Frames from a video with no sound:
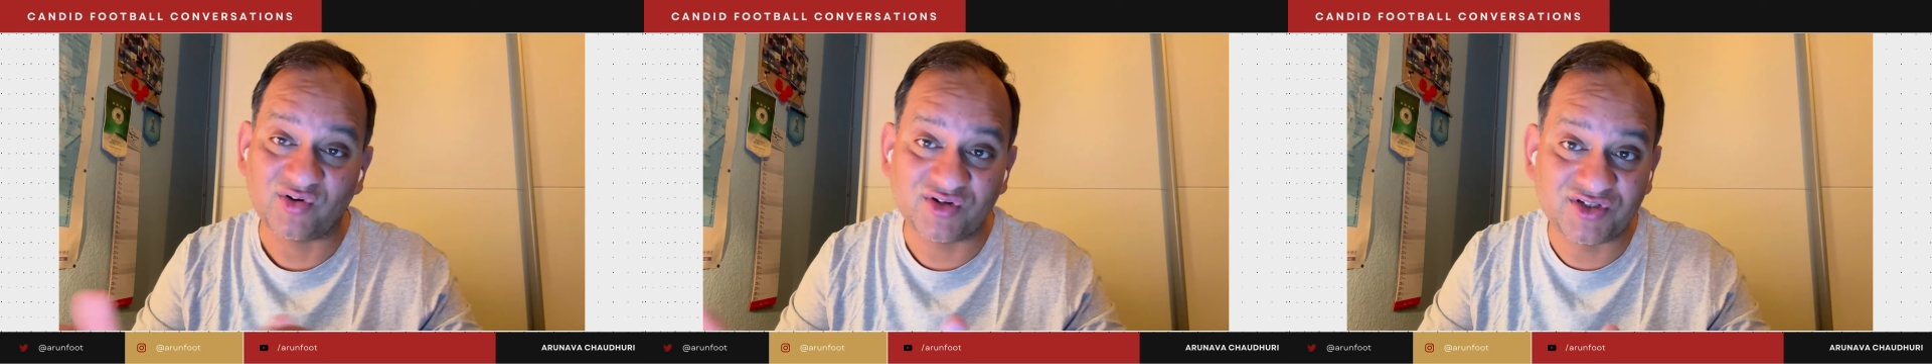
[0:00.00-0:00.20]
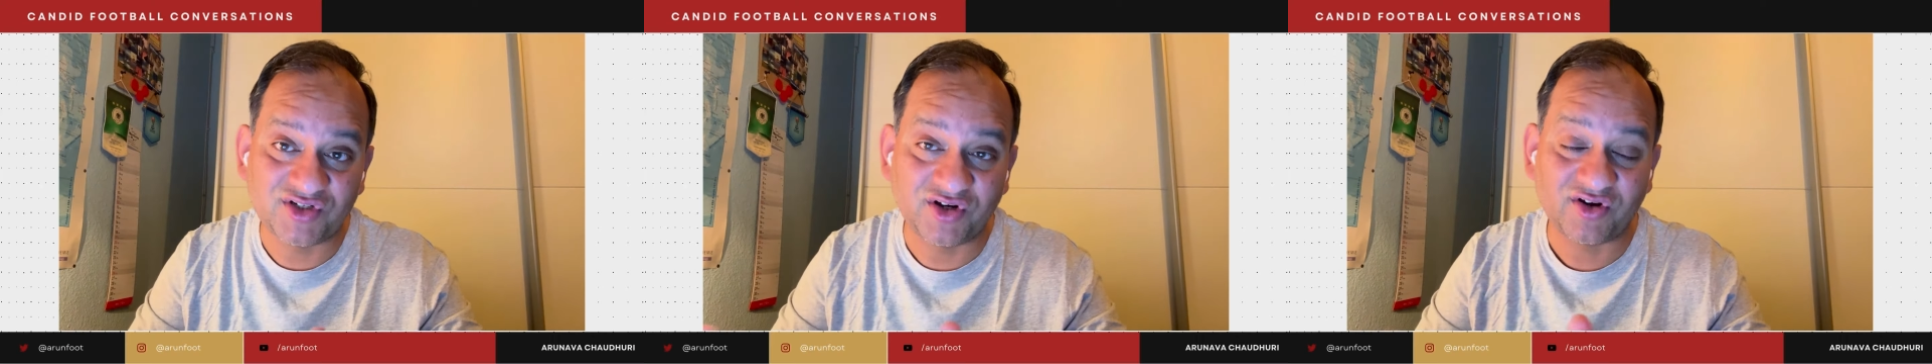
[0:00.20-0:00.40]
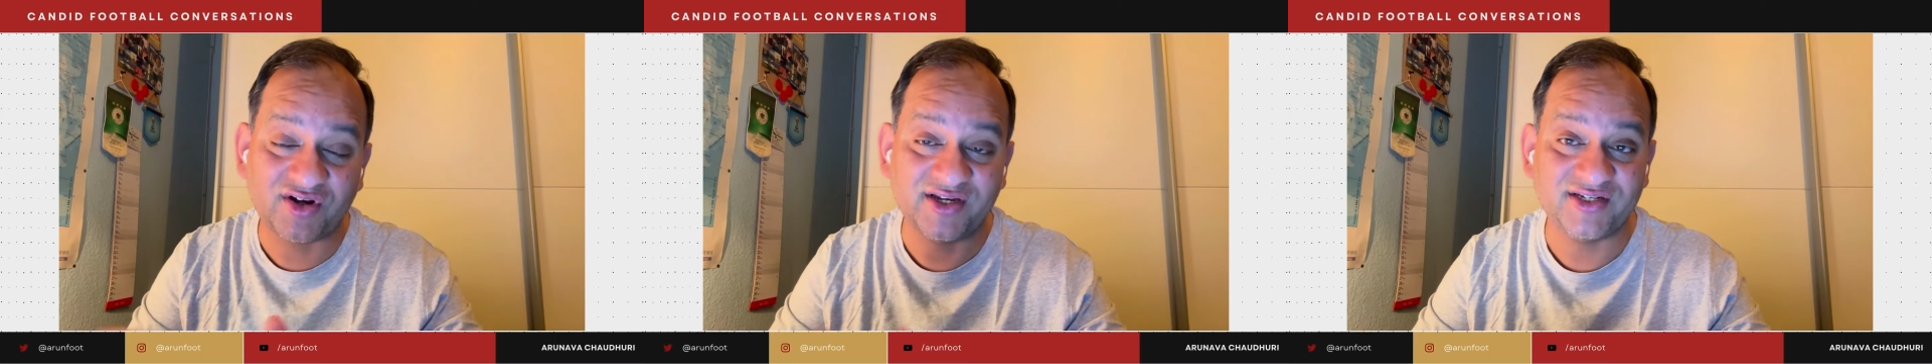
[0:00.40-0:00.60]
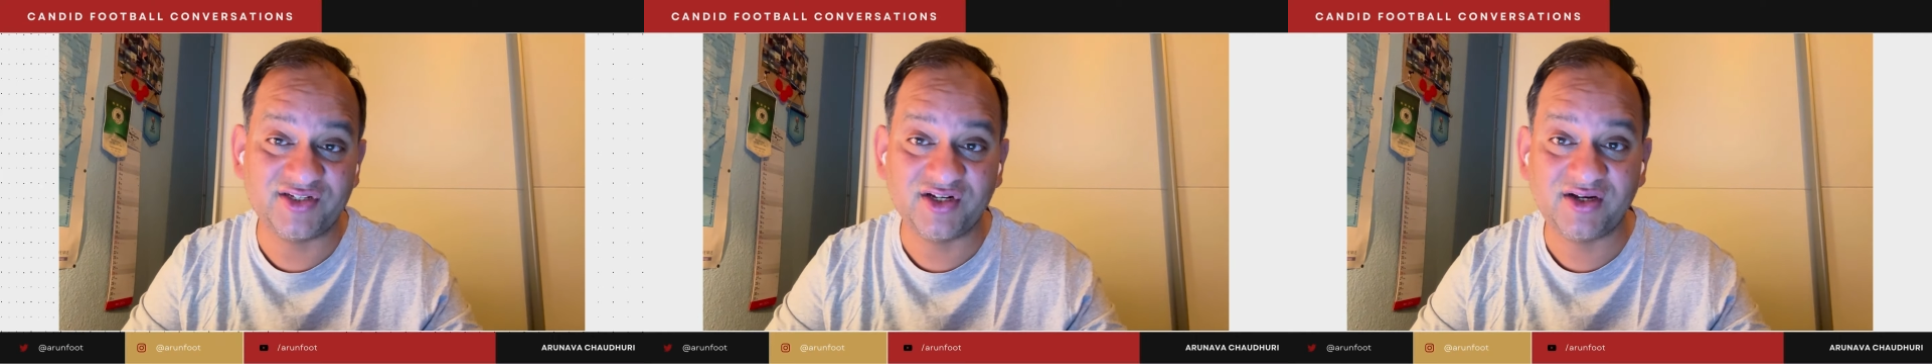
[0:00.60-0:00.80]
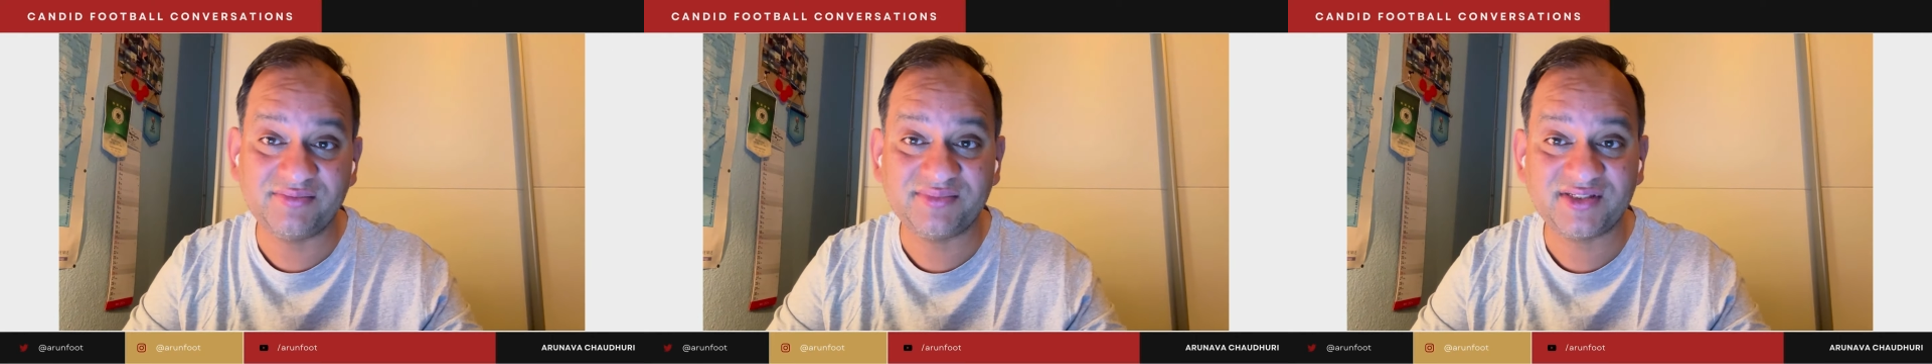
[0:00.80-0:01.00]
on talking
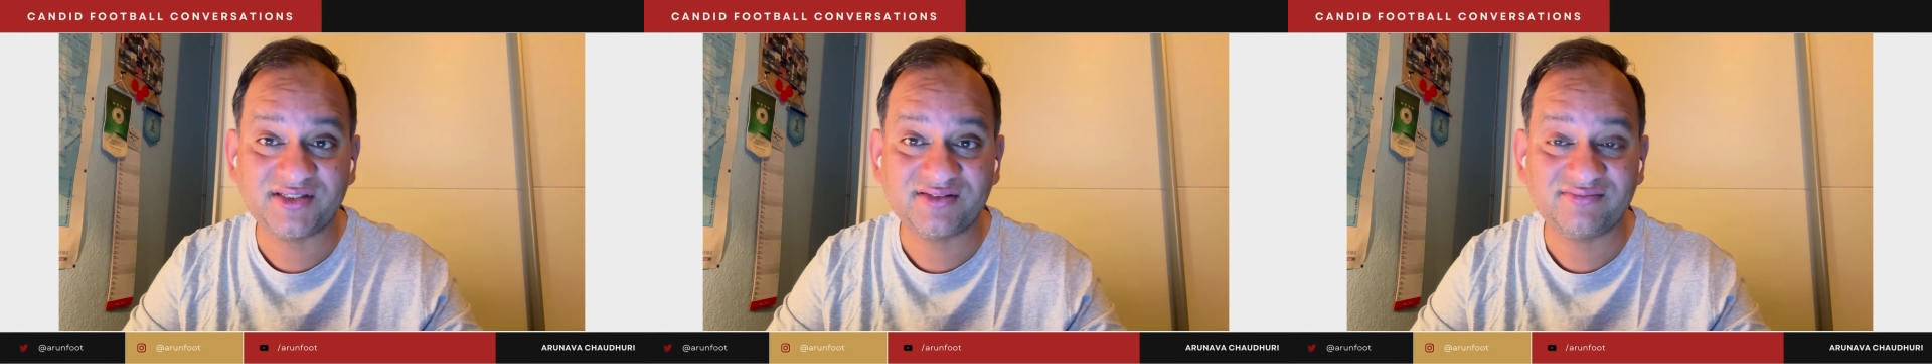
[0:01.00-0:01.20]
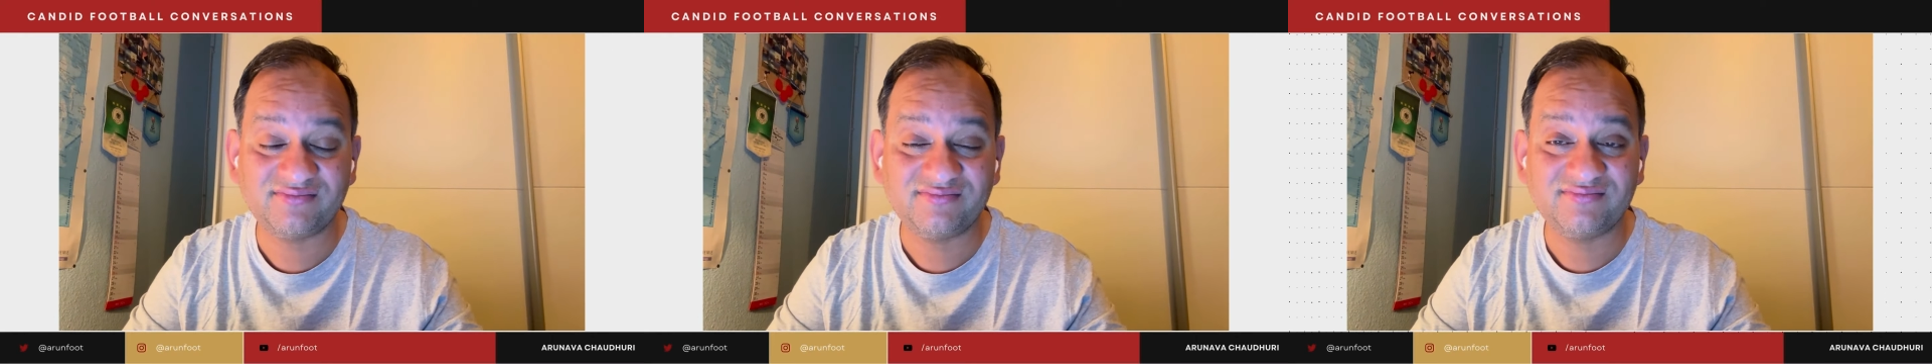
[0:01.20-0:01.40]
terms,